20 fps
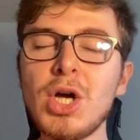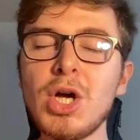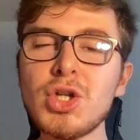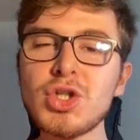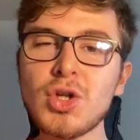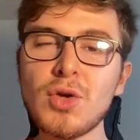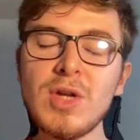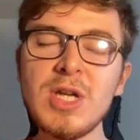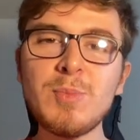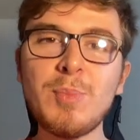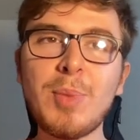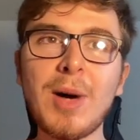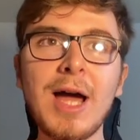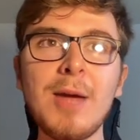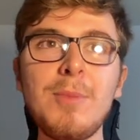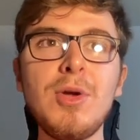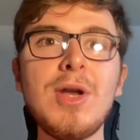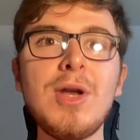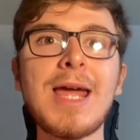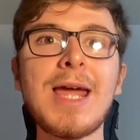So these
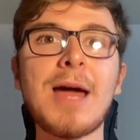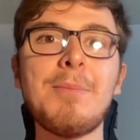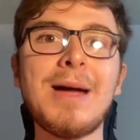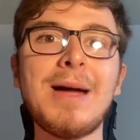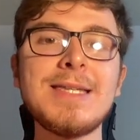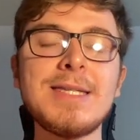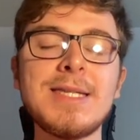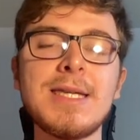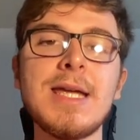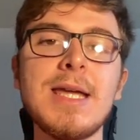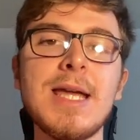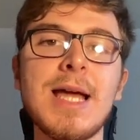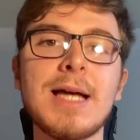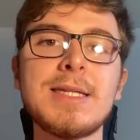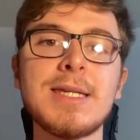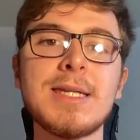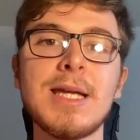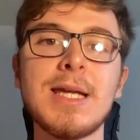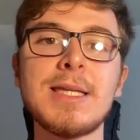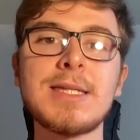Bayern Munich and Man City
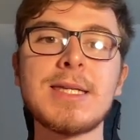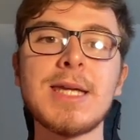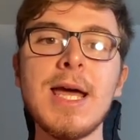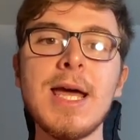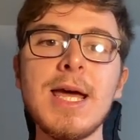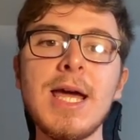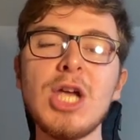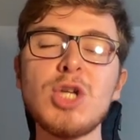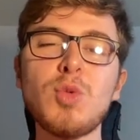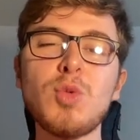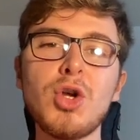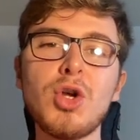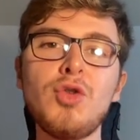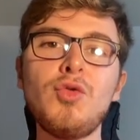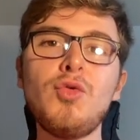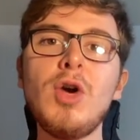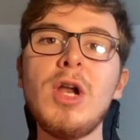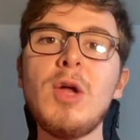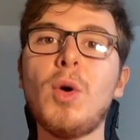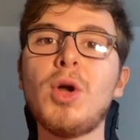assets is what you
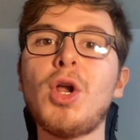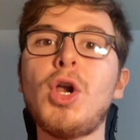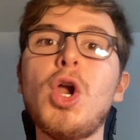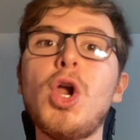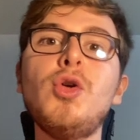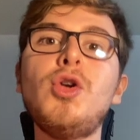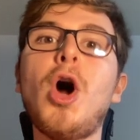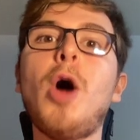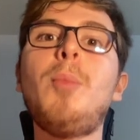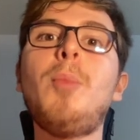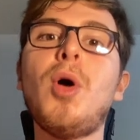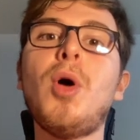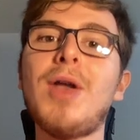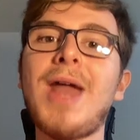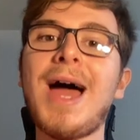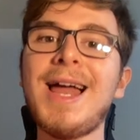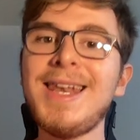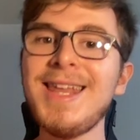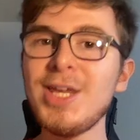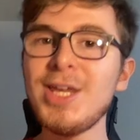really want to load up on,
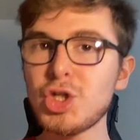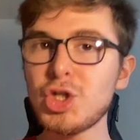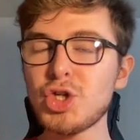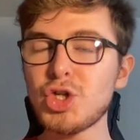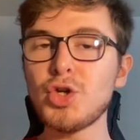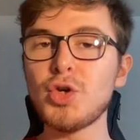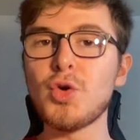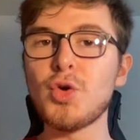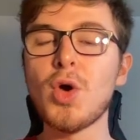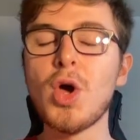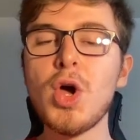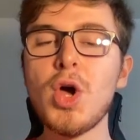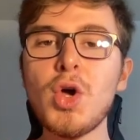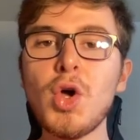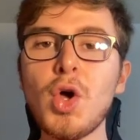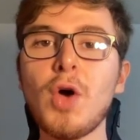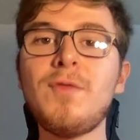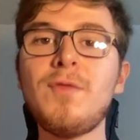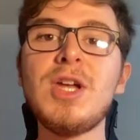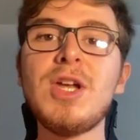at least two
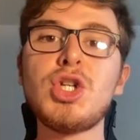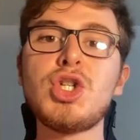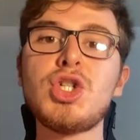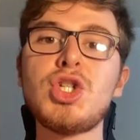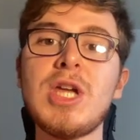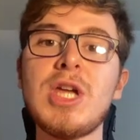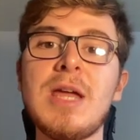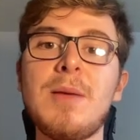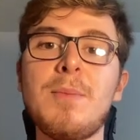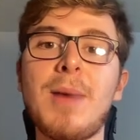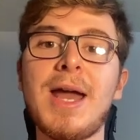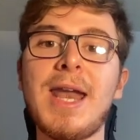of each team.